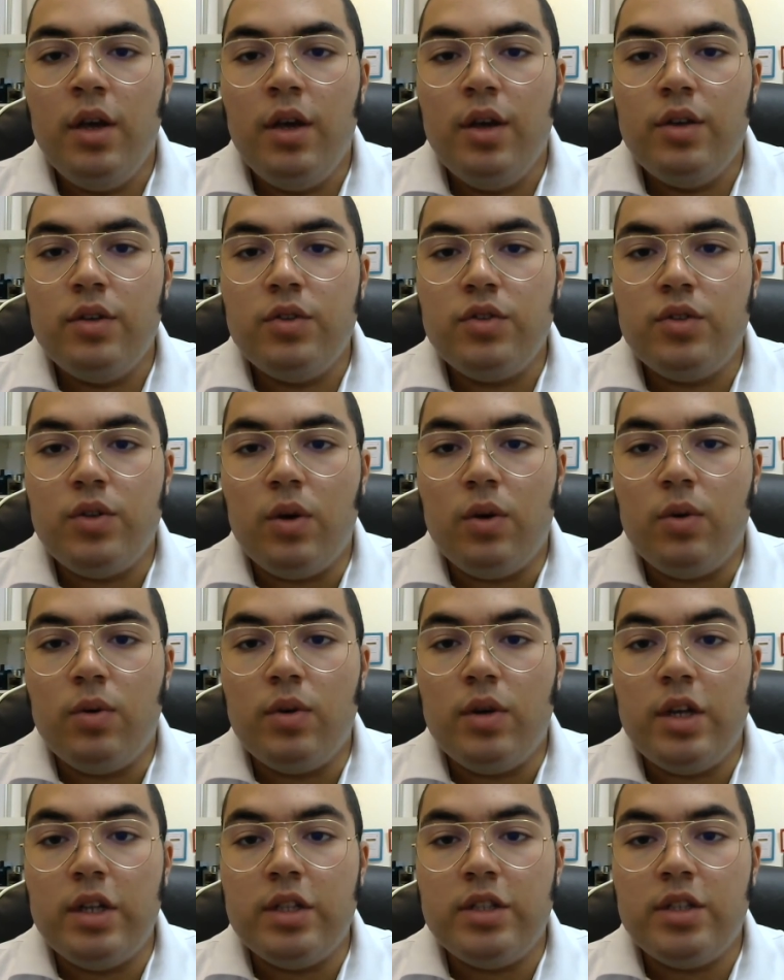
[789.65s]

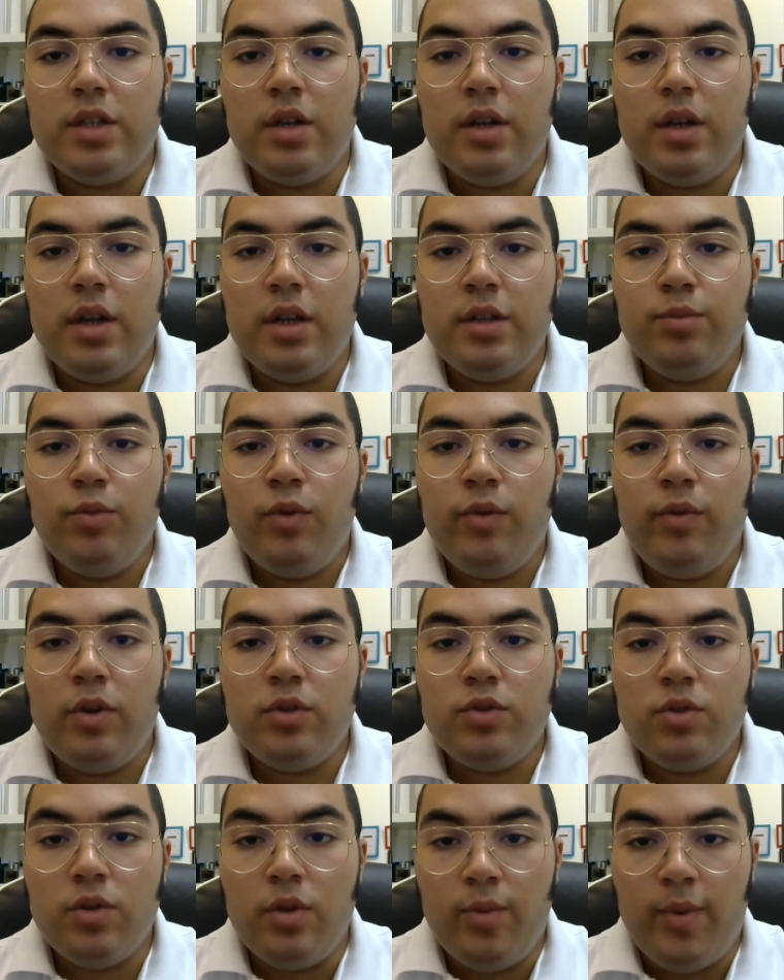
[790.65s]
So let's move on
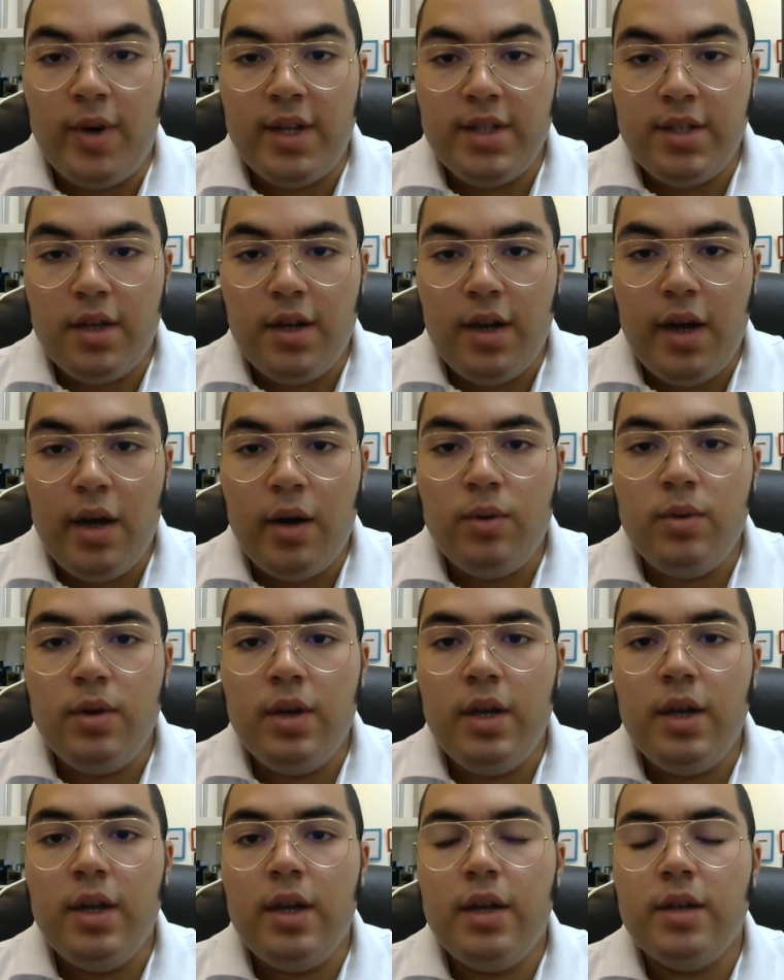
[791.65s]
to the rating now.
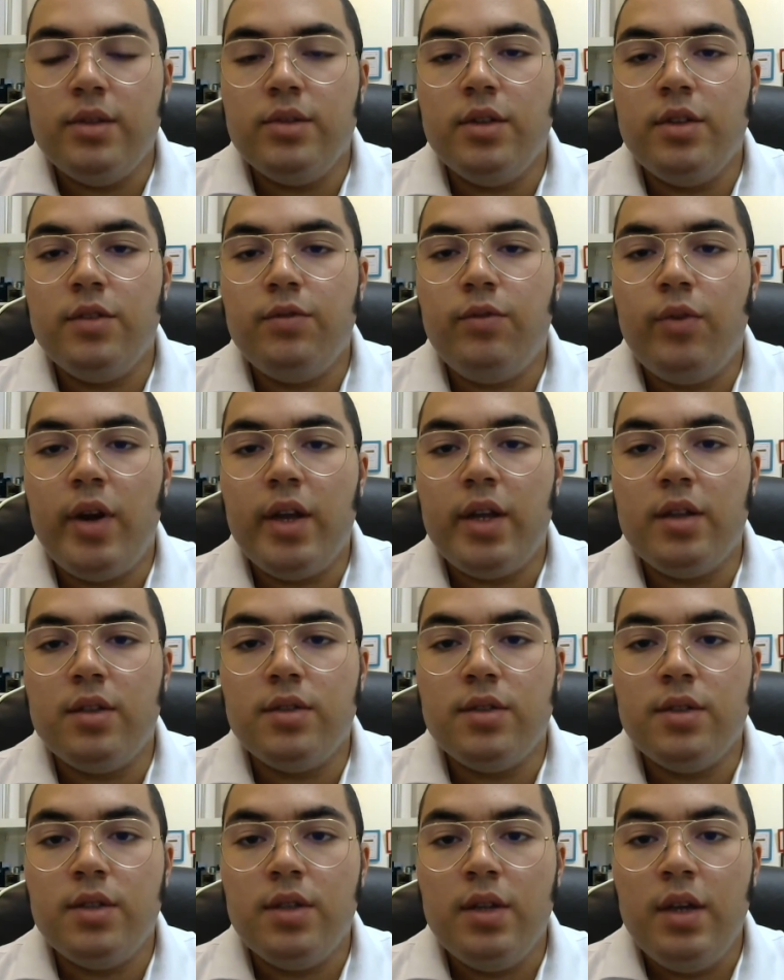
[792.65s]
This
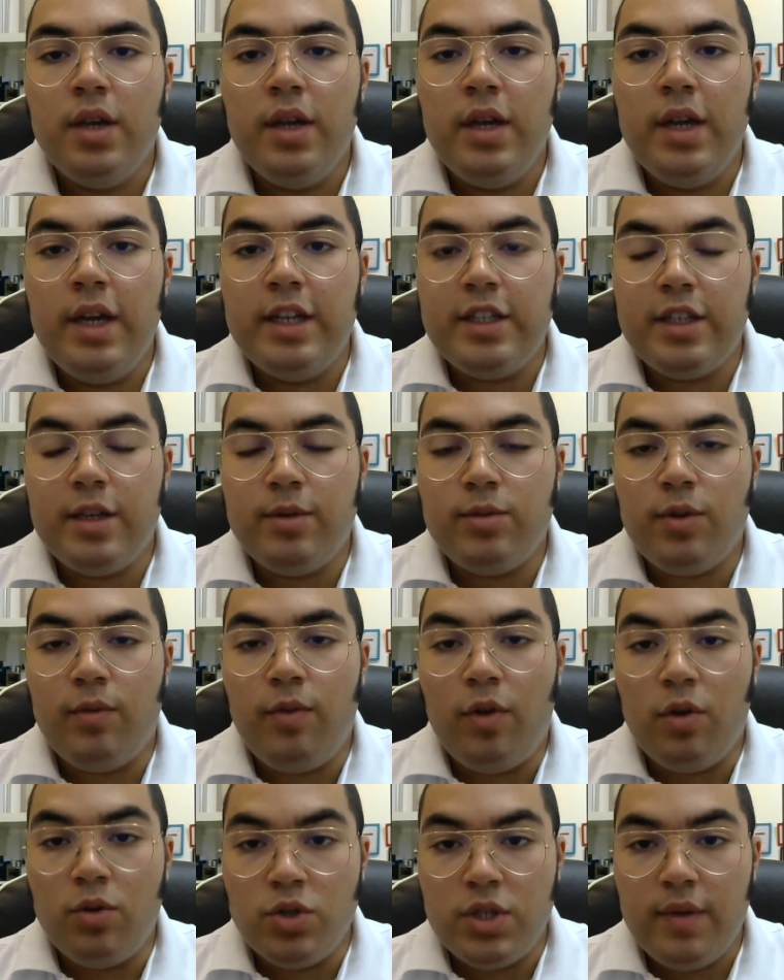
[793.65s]
fragrance, in terms of
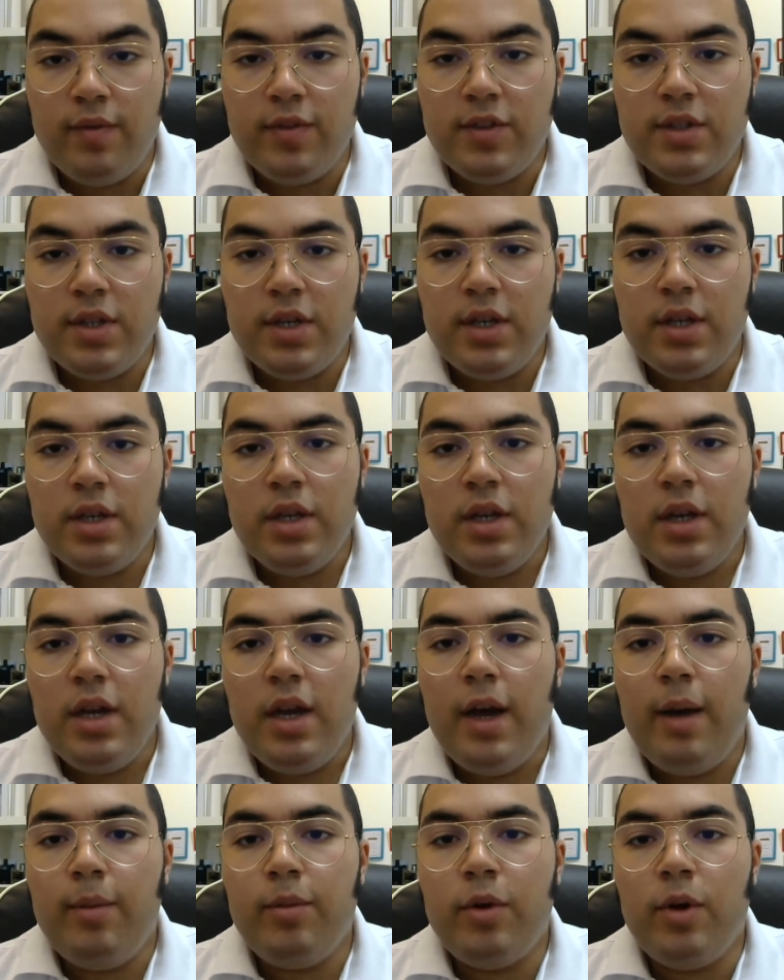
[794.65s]
longevity,
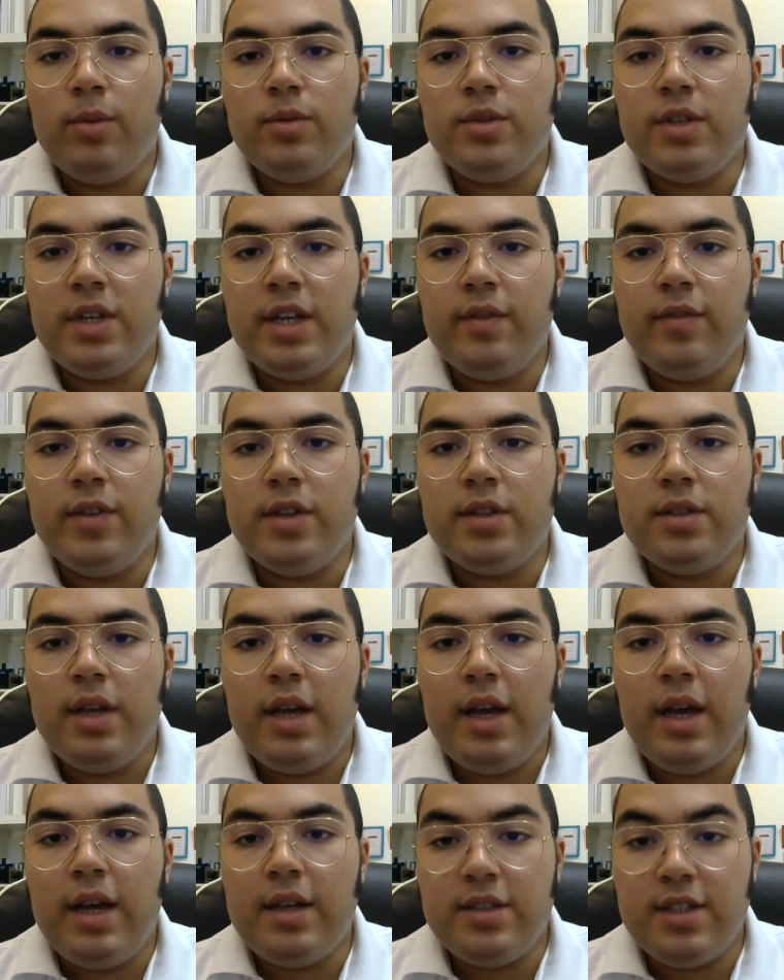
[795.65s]
I'm going to give it
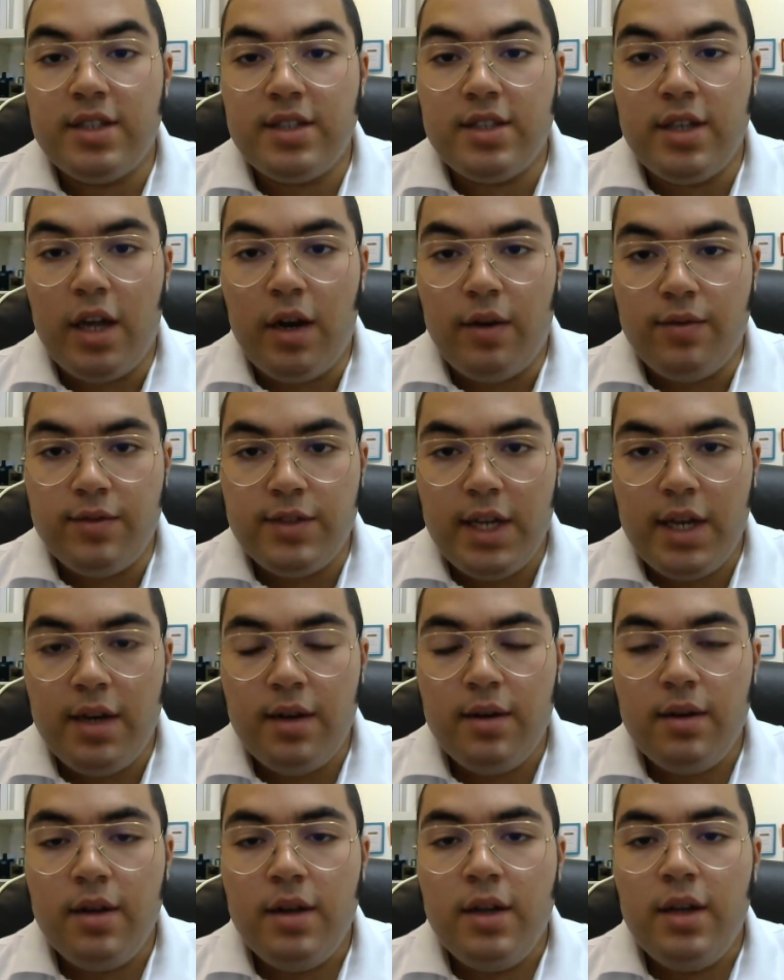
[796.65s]
a 6 out of
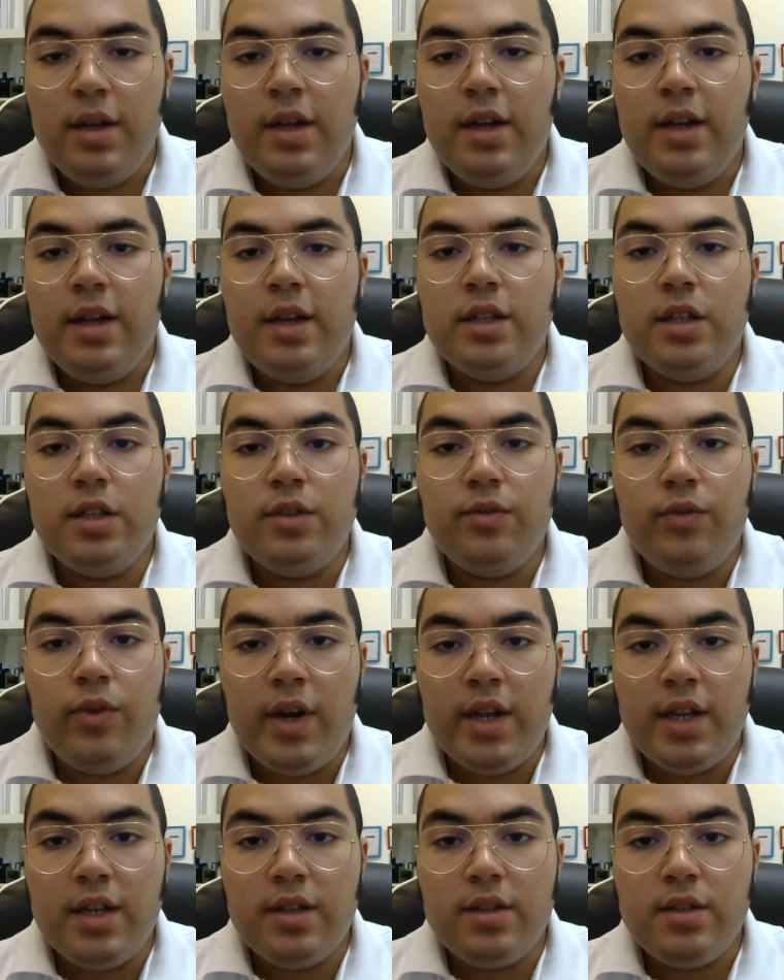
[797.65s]
10. This
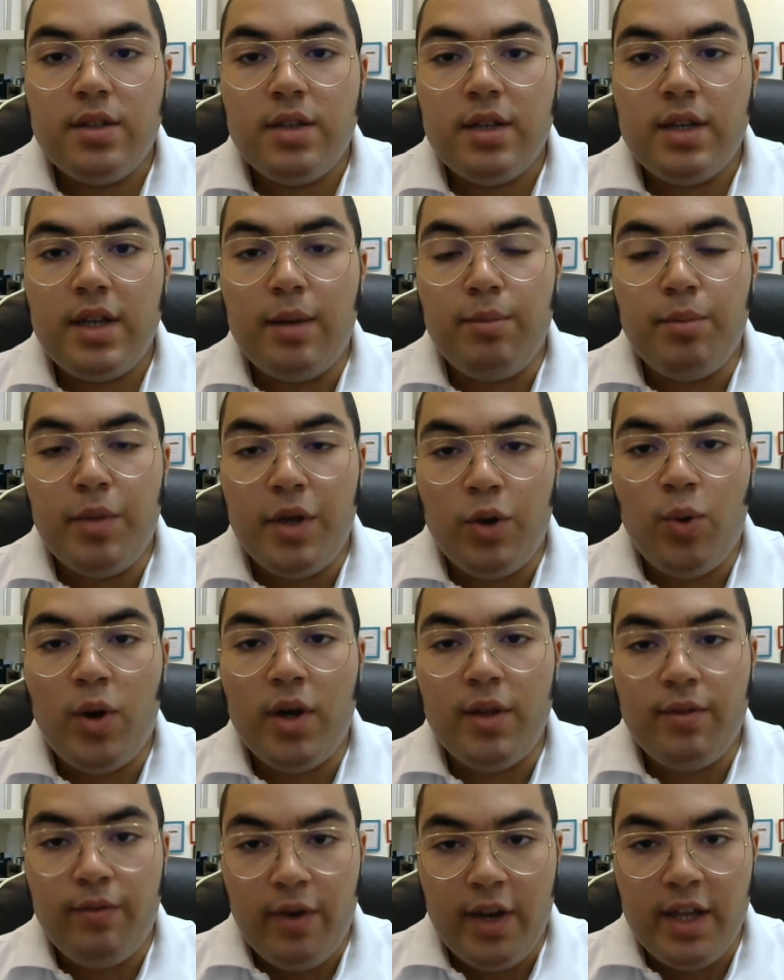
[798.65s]
fragrance can be
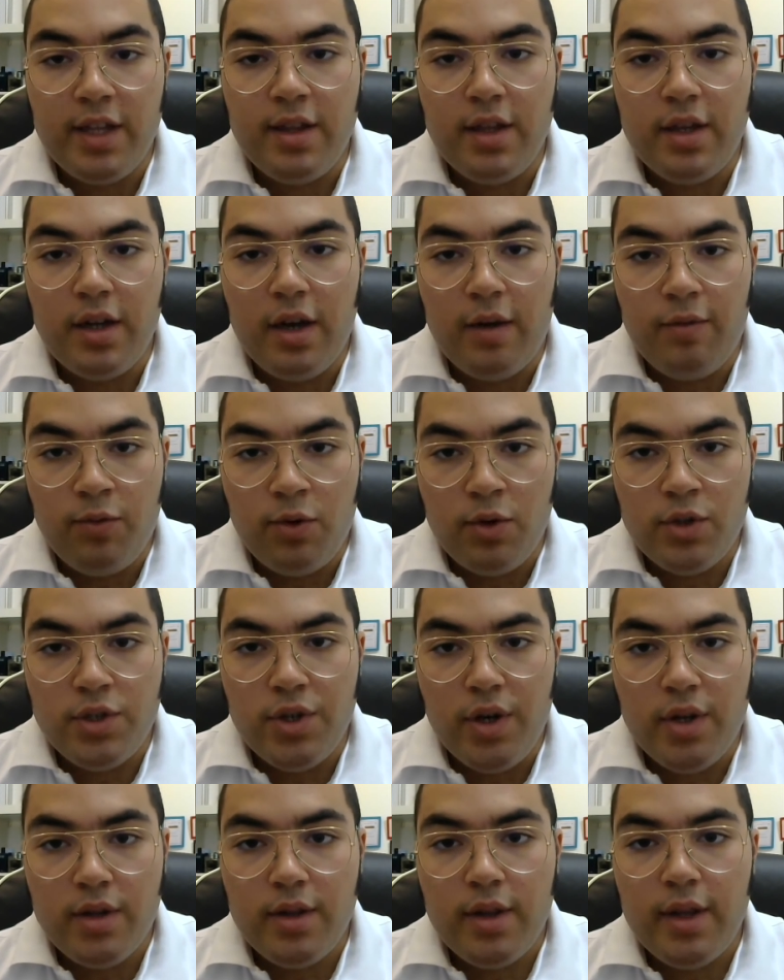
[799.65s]
quite fleeting,
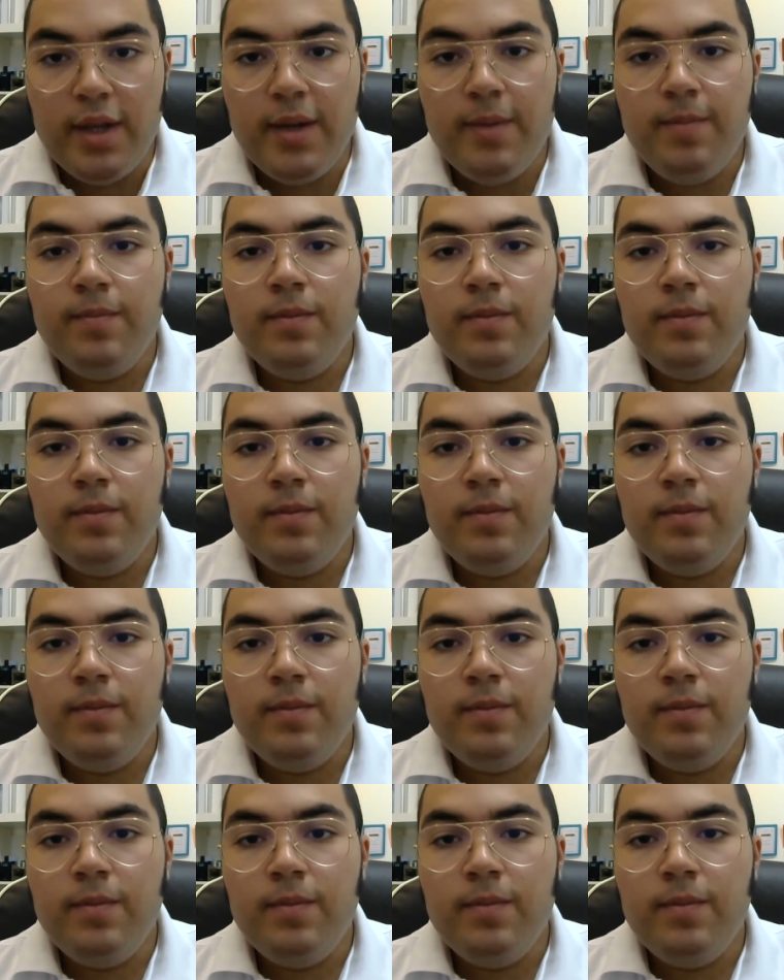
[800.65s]
unfortunately.